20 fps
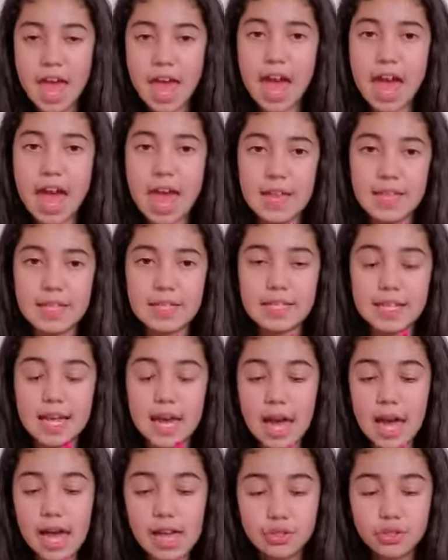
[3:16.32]
And
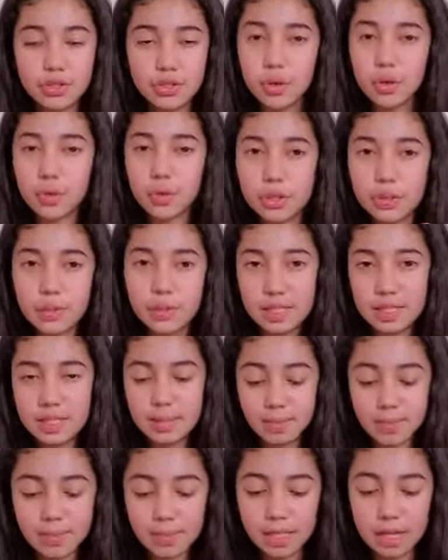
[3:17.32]
I don't use
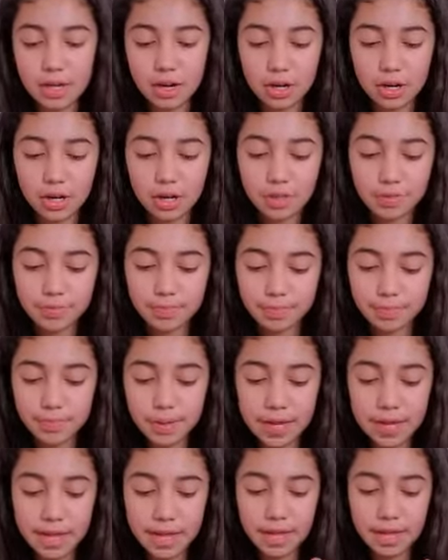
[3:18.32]
this mascara,
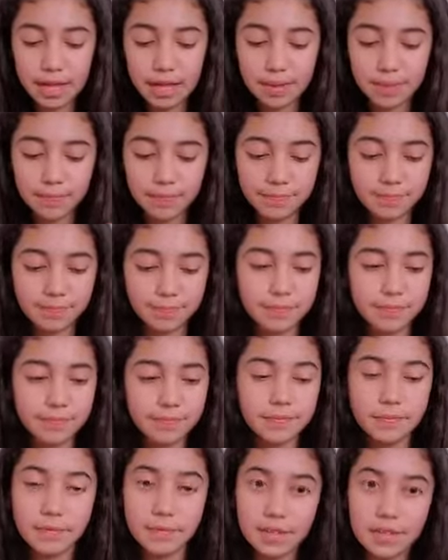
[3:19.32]
but... Uh,
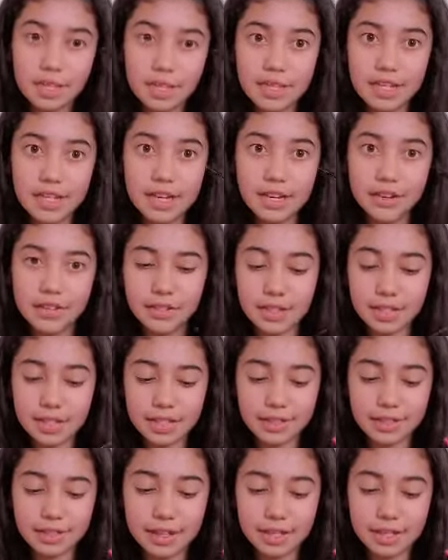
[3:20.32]
you know, I
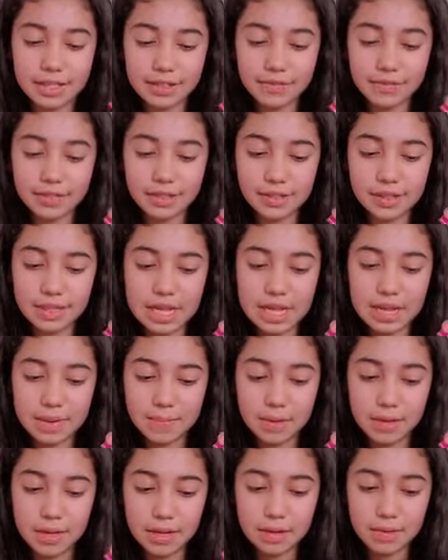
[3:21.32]
kind of use it,
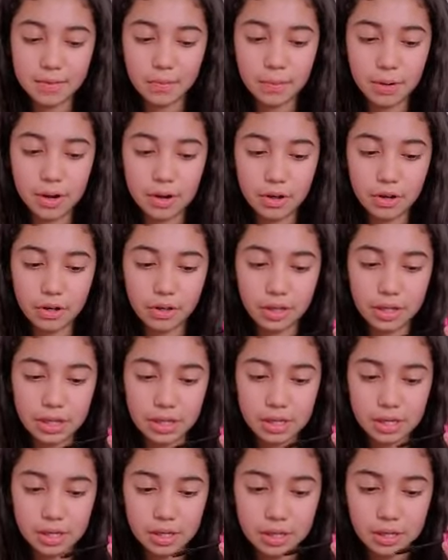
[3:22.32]
but
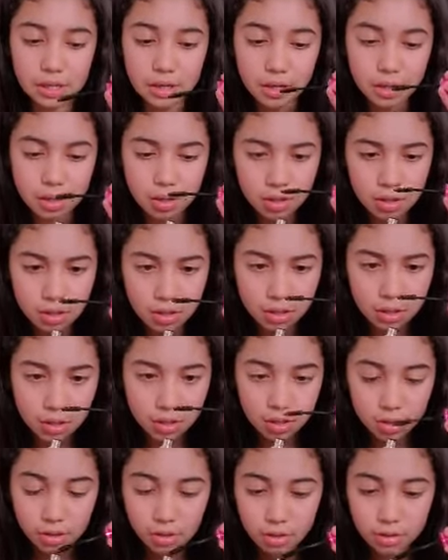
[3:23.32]
rarely.
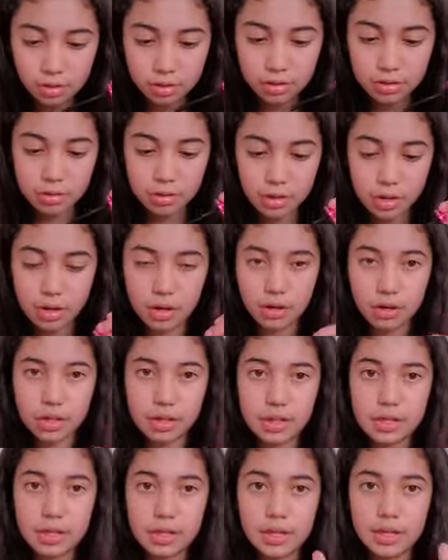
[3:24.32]
So,
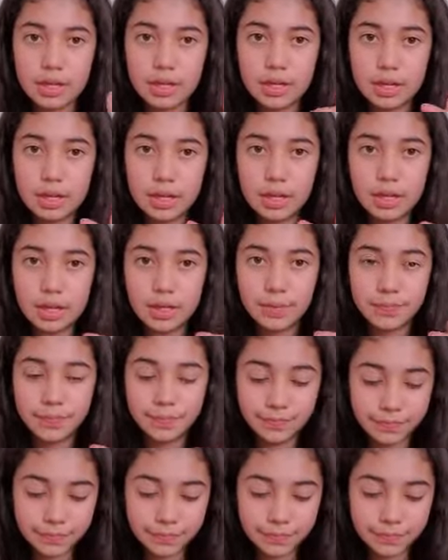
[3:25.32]
um,